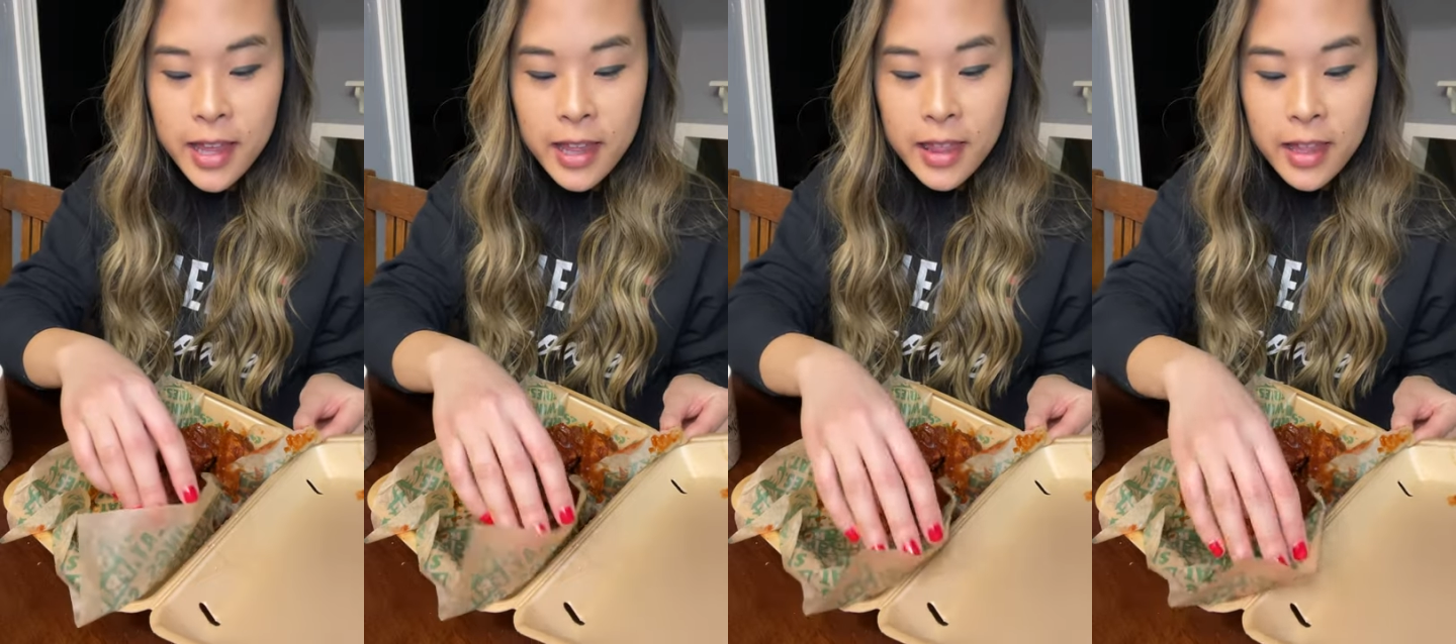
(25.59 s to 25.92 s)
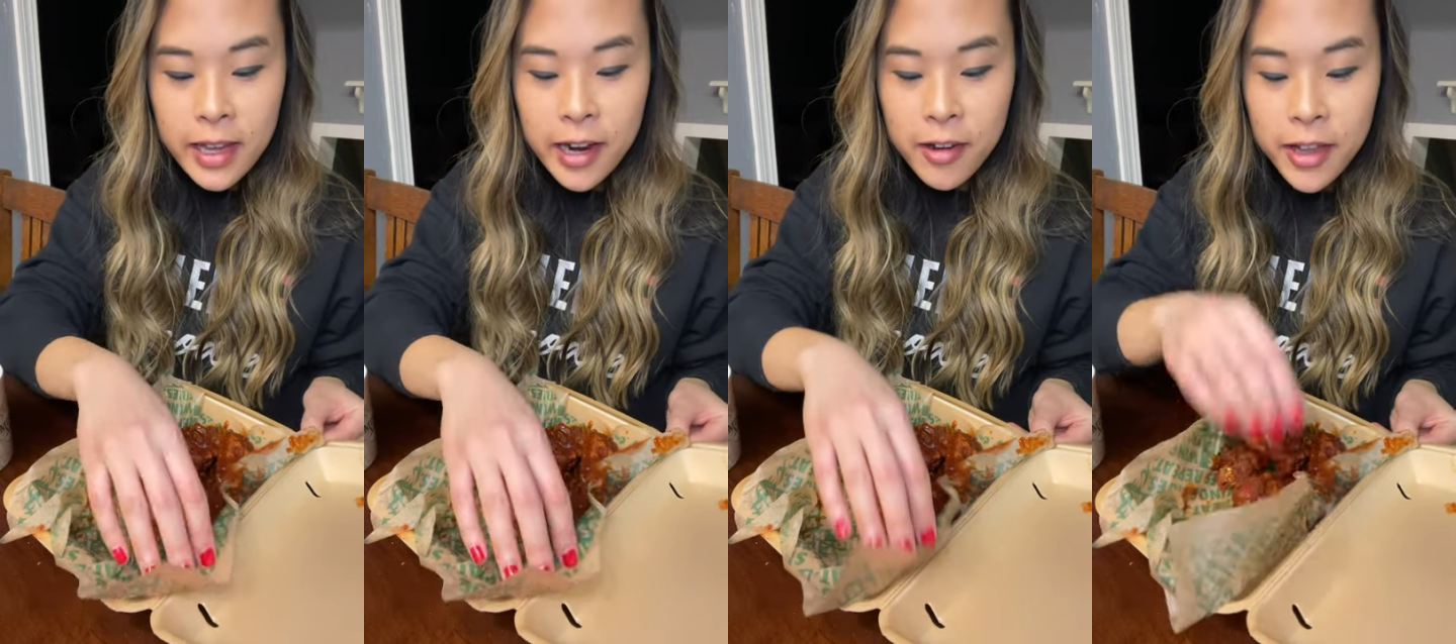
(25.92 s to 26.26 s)
than
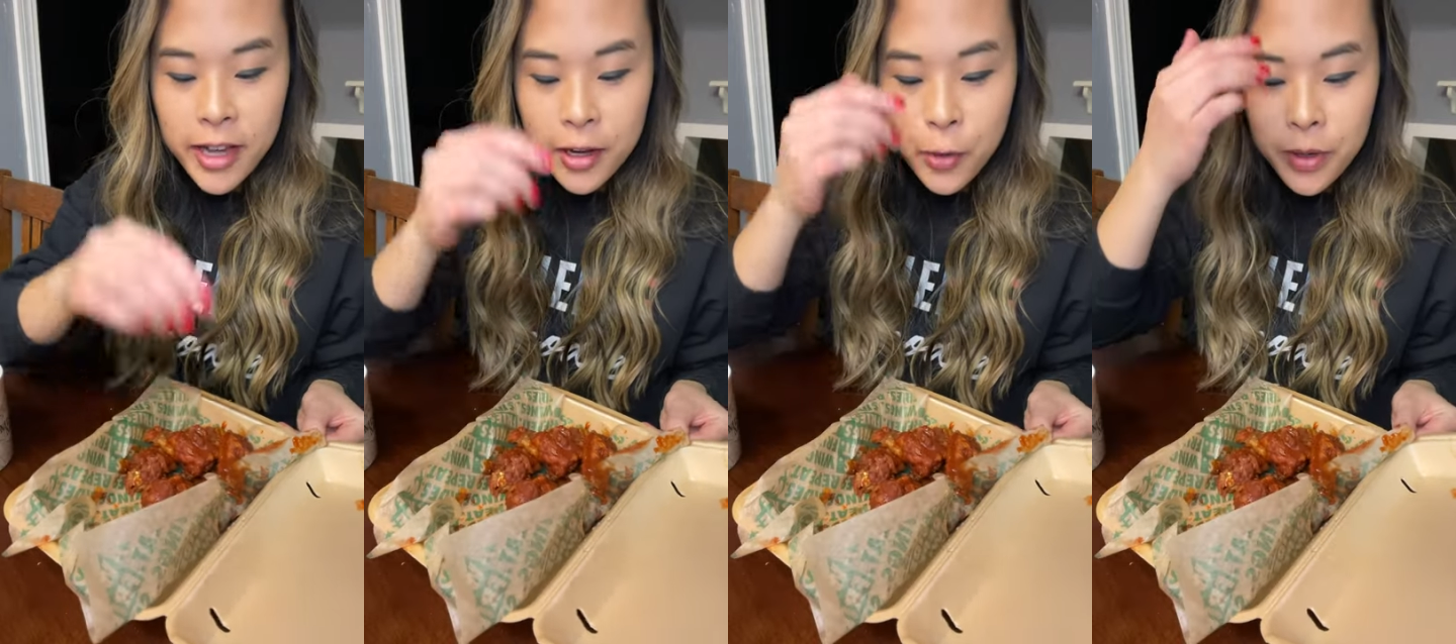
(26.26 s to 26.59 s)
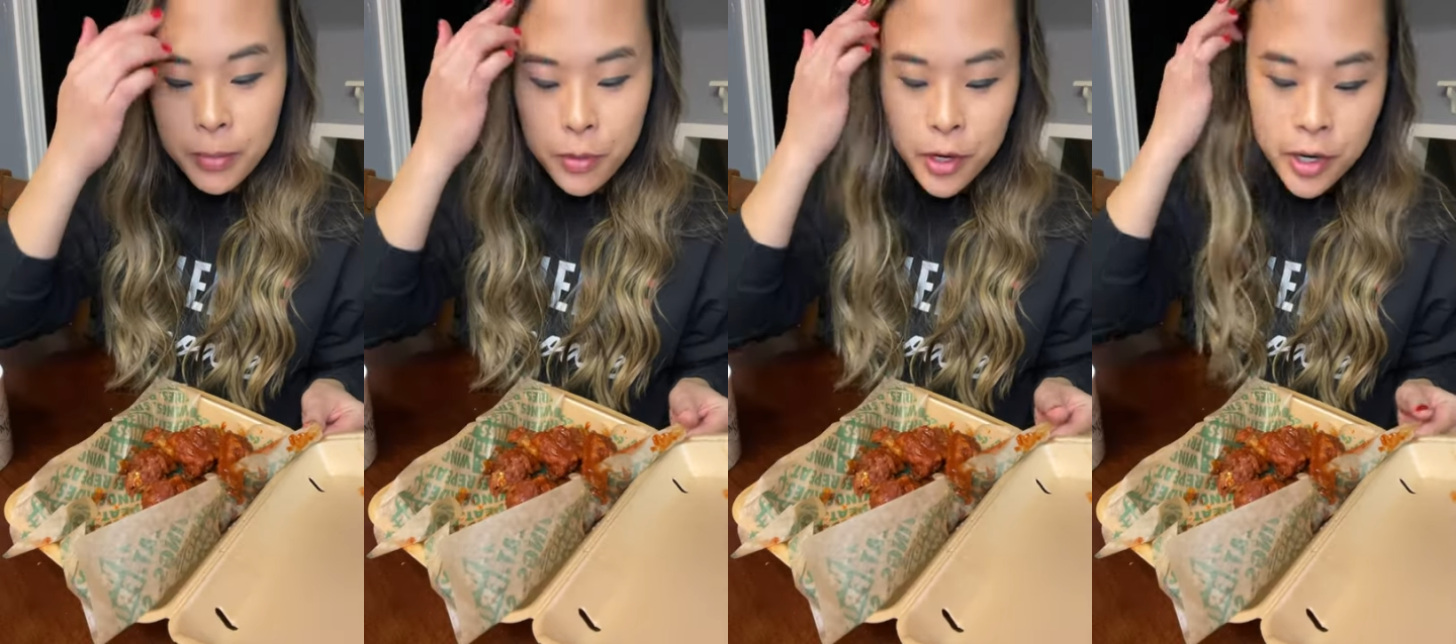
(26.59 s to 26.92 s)
the Carolina
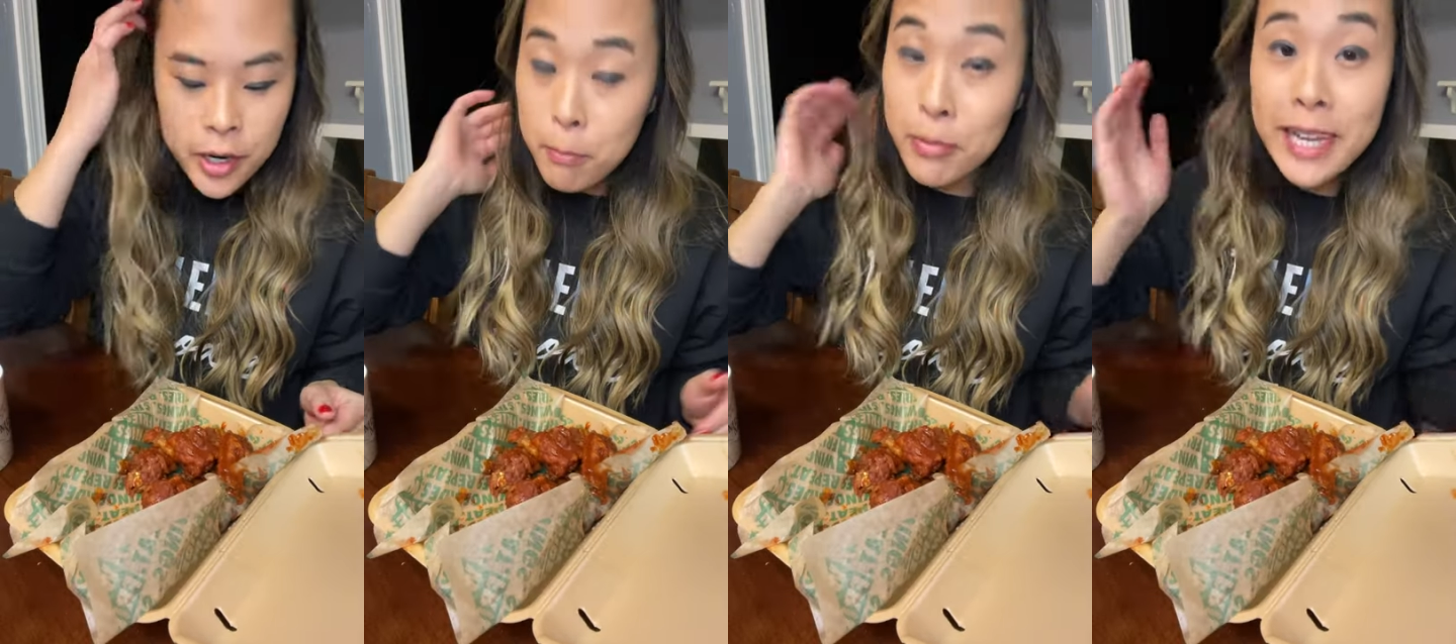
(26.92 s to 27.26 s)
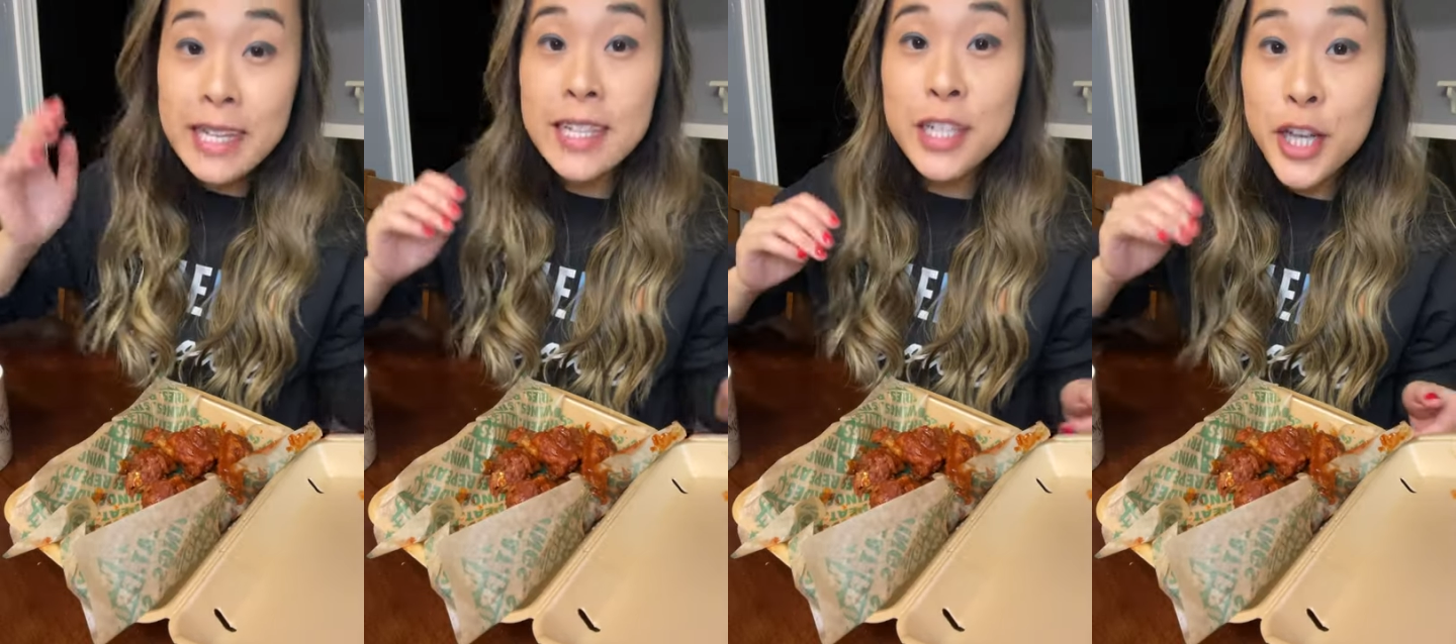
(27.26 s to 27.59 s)
Reaper
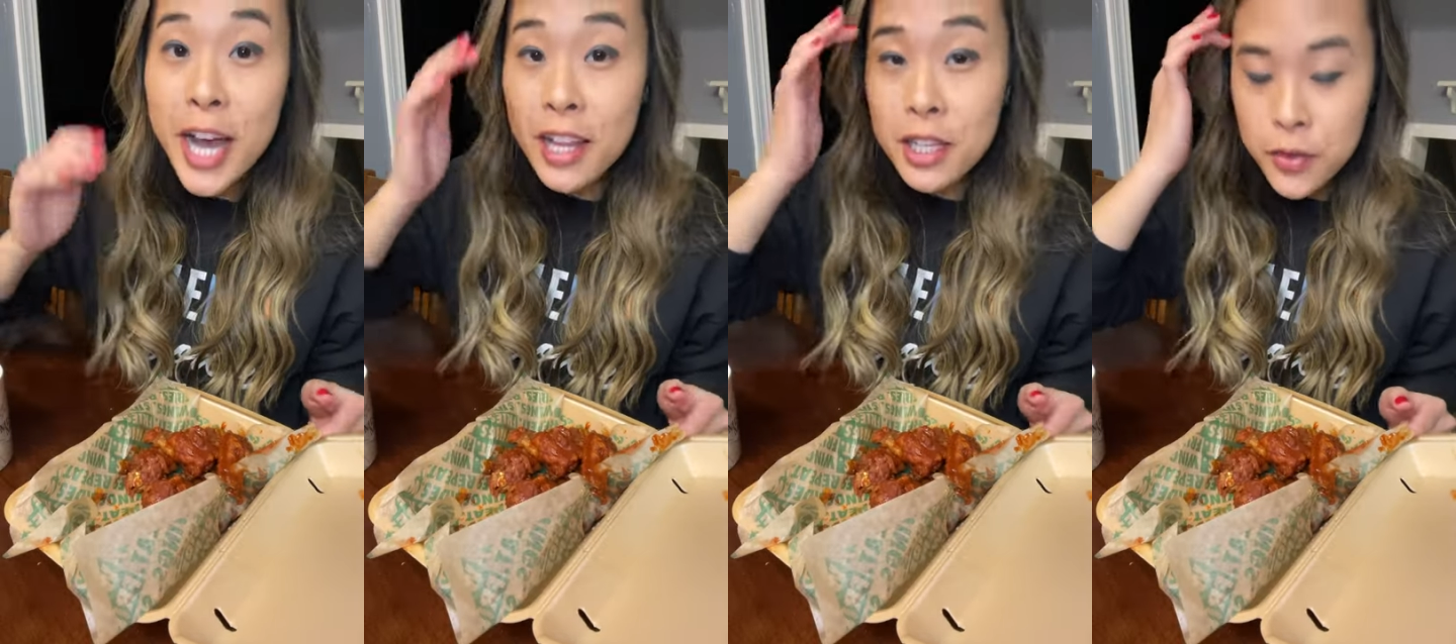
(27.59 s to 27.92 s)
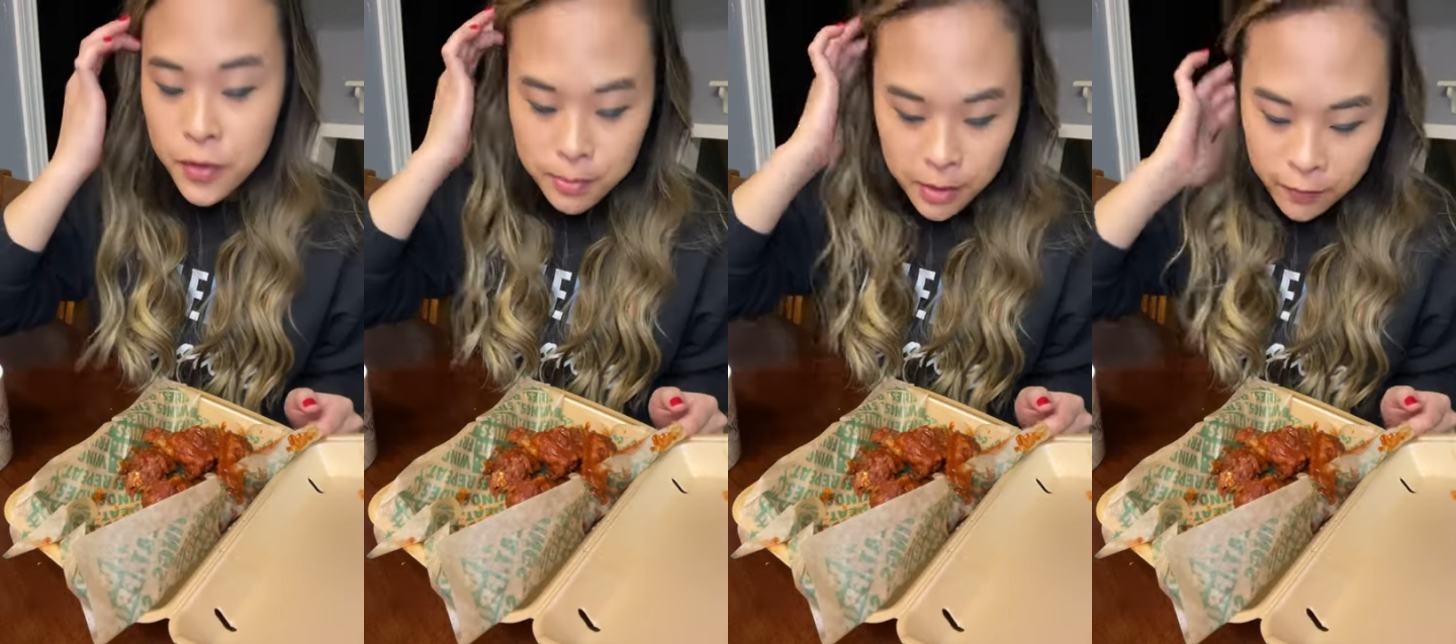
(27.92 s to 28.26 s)
Blazing
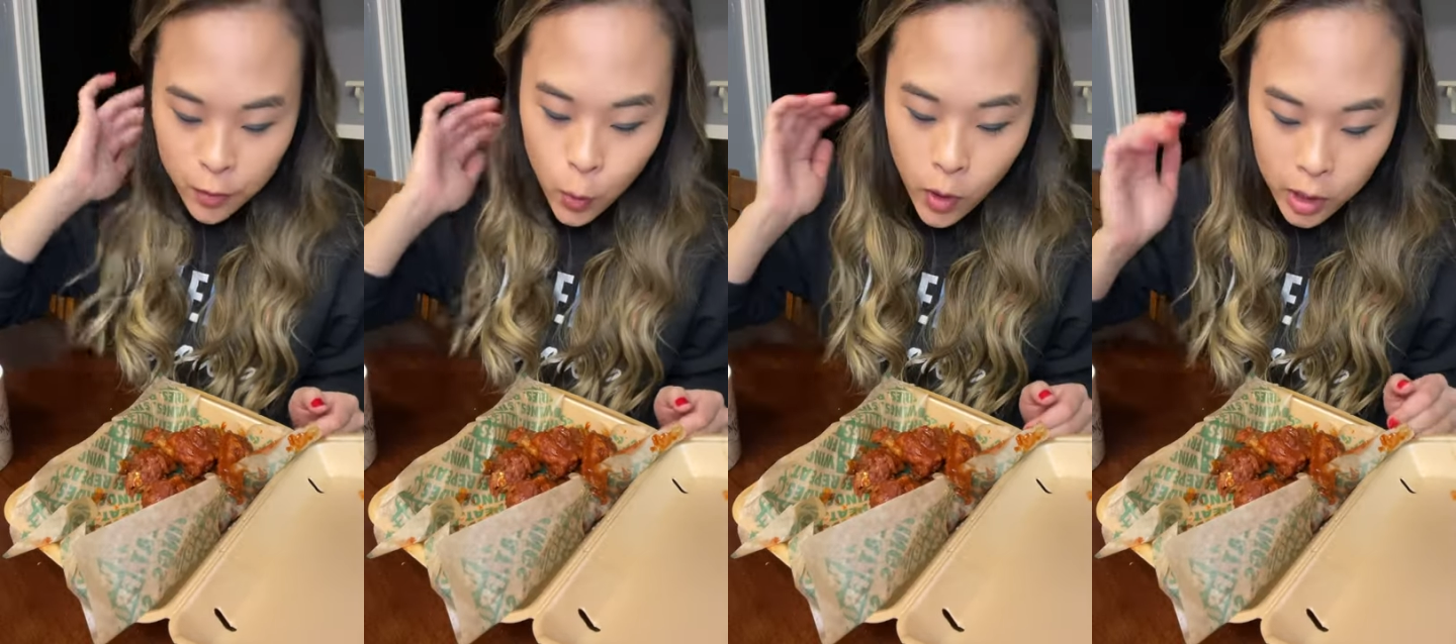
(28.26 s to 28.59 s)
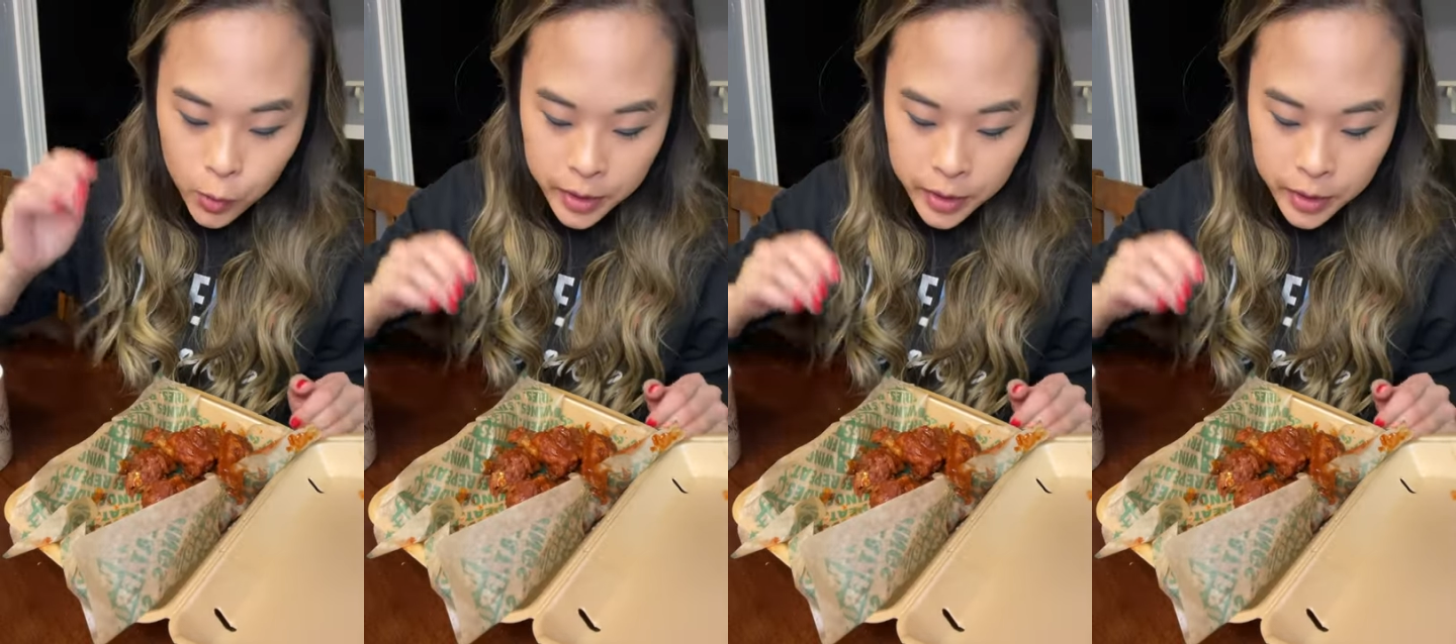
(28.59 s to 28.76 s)
Challenge from Buffalo Wild